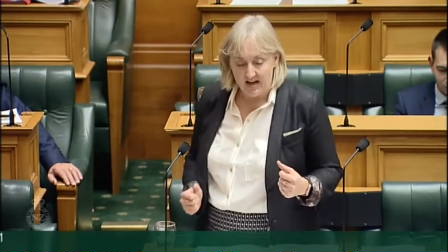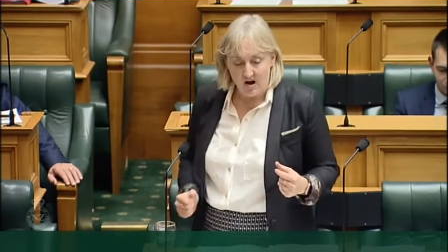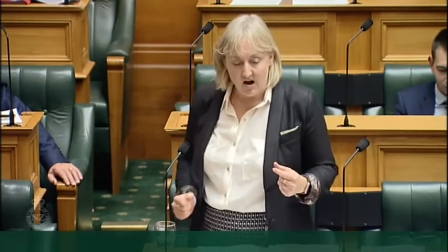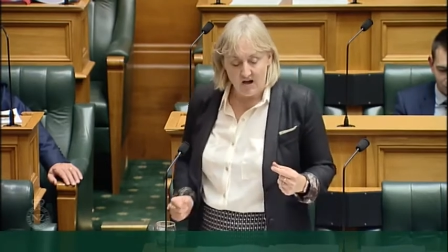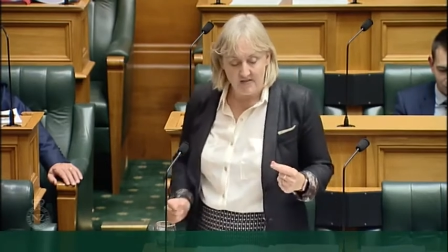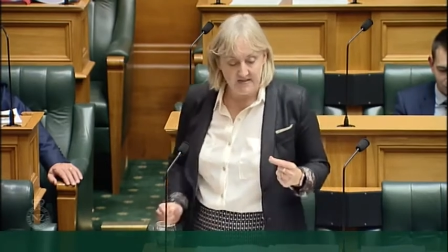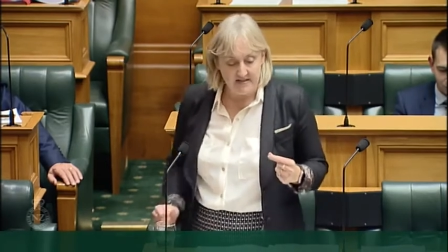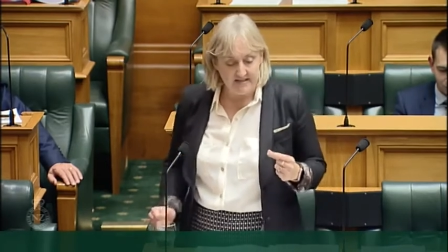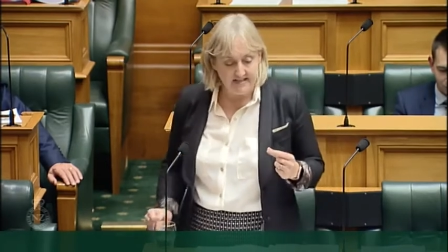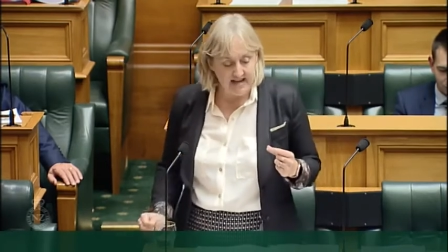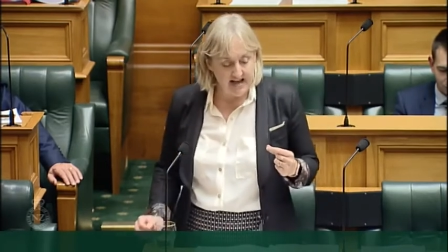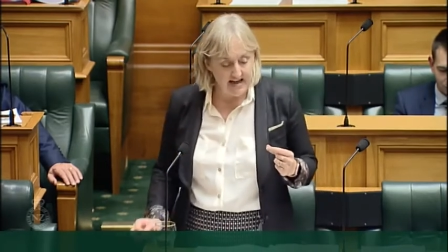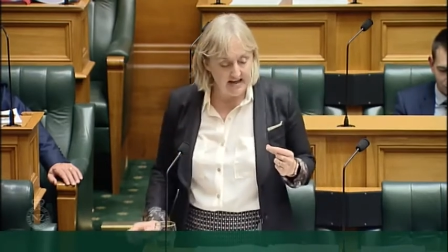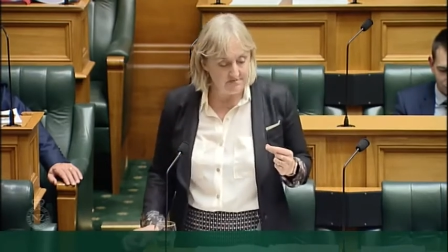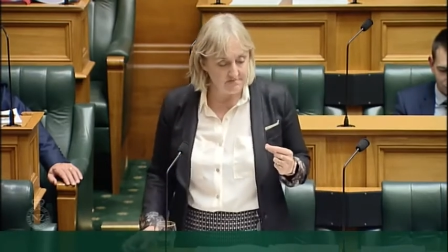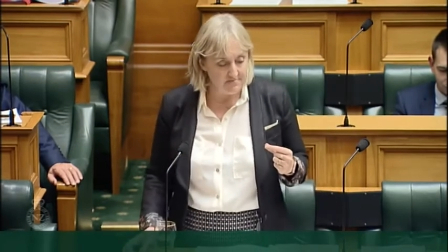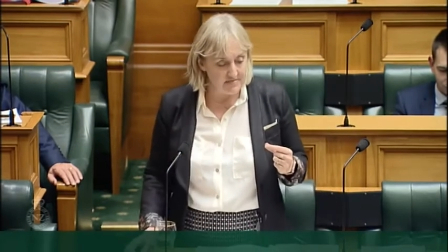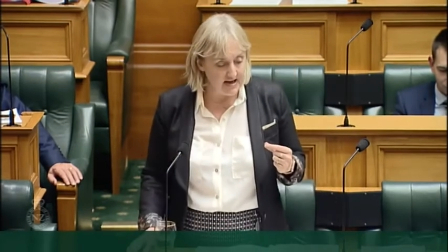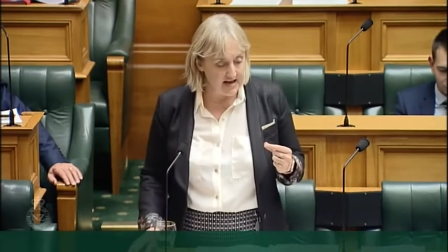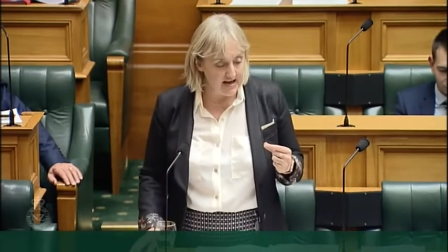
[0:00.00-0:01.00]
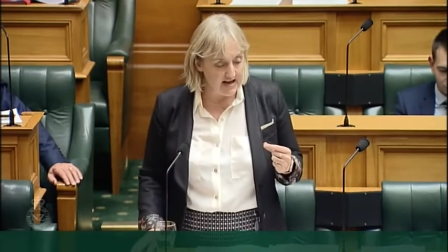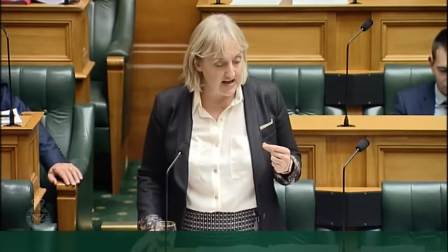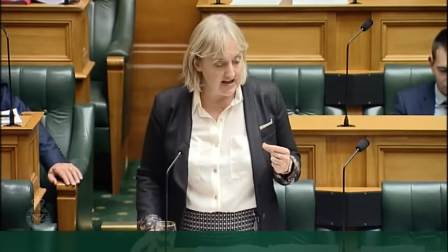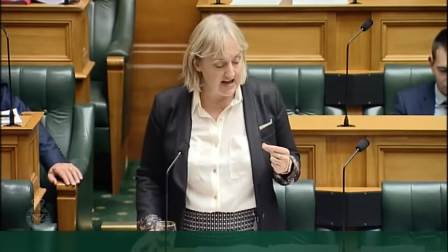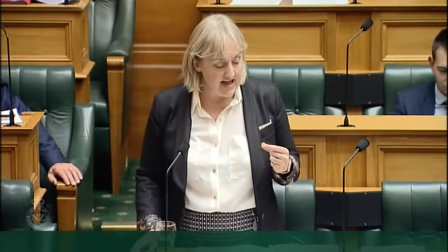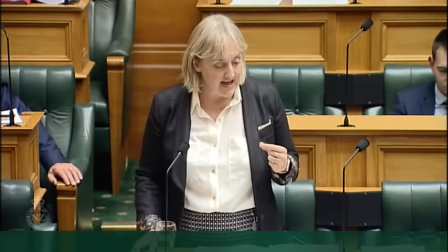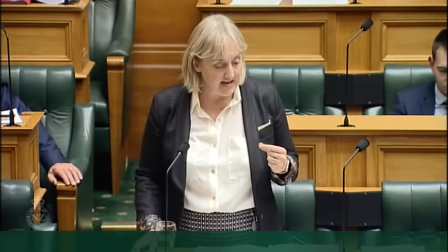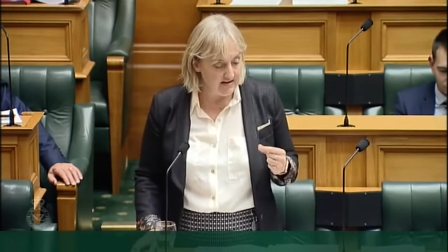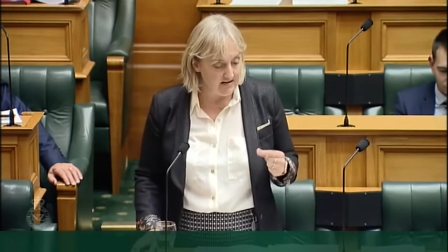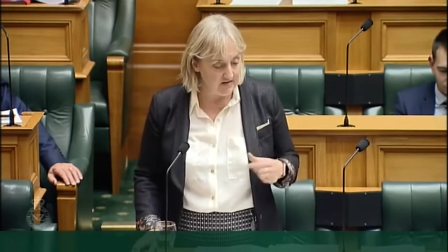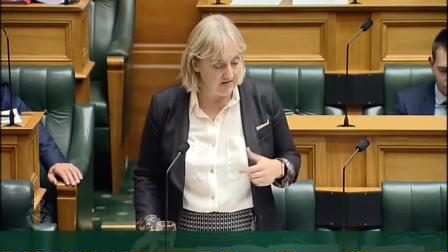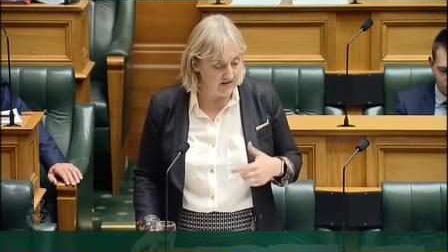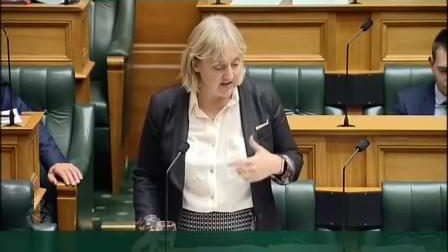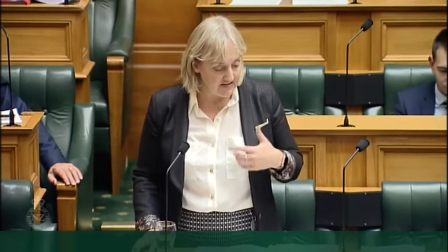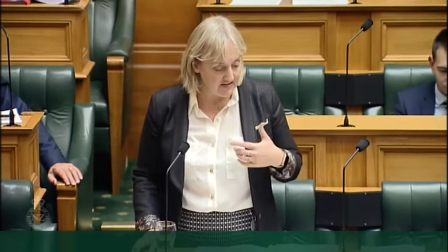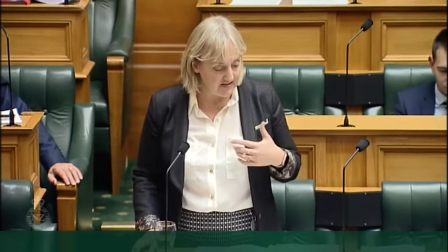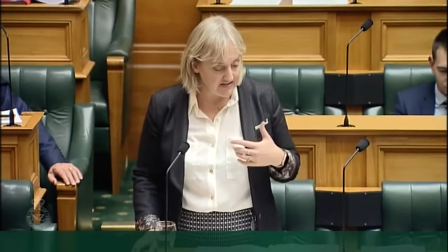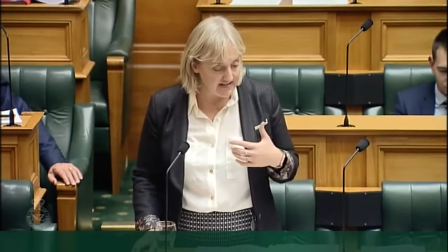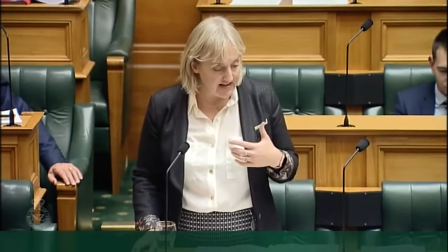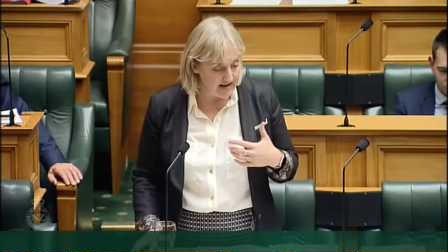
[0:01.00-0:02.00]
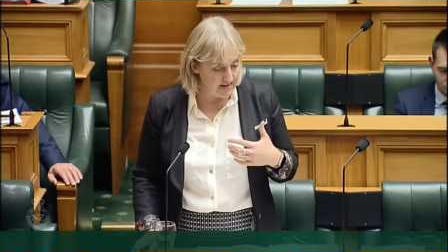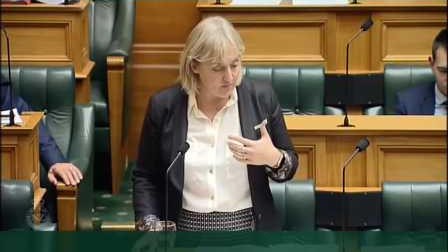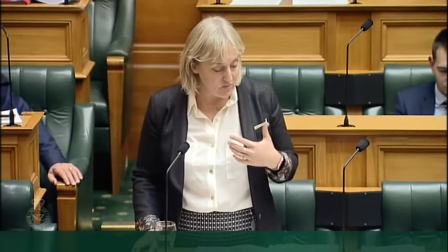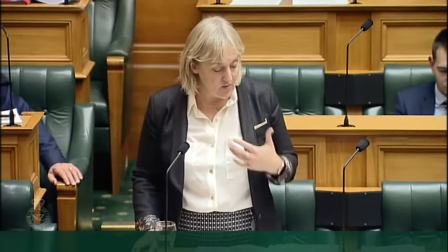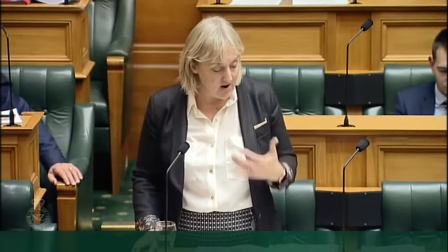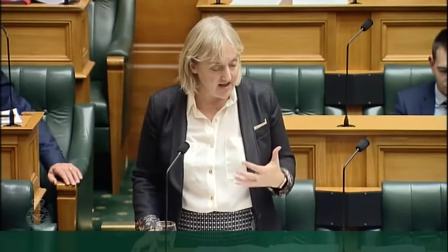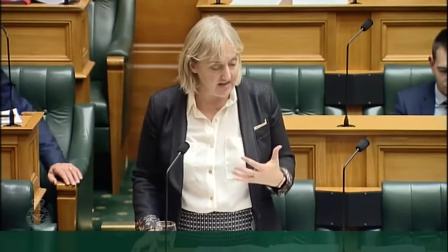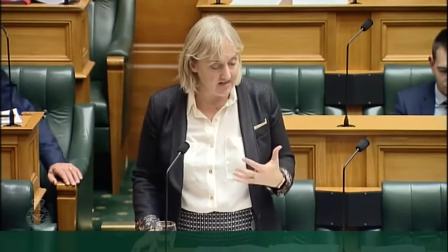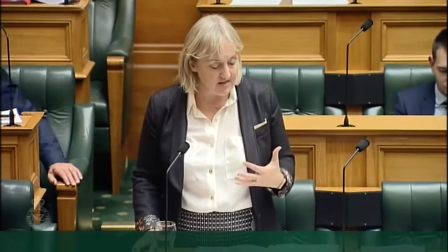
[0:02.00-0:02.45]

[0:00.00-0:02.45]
On the same, uh, in the same way,